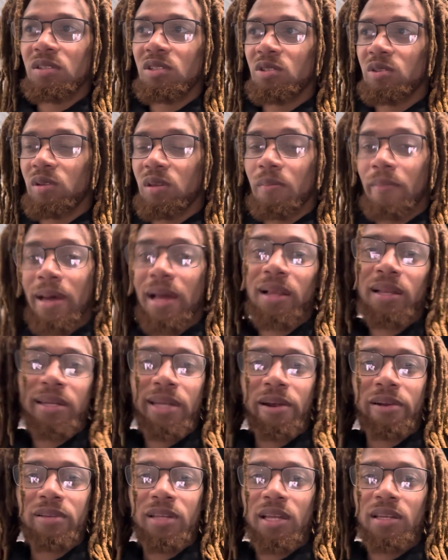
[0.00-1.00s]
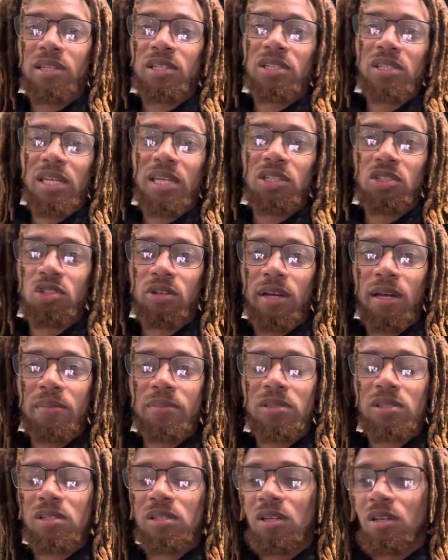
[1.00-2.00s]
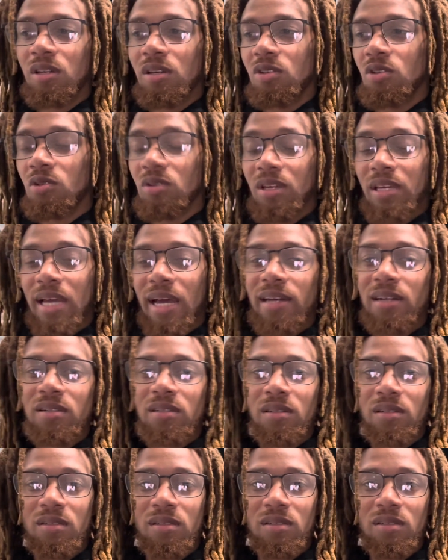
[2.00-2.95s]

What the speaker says: the mile an hour that this thing traps, you can kind of,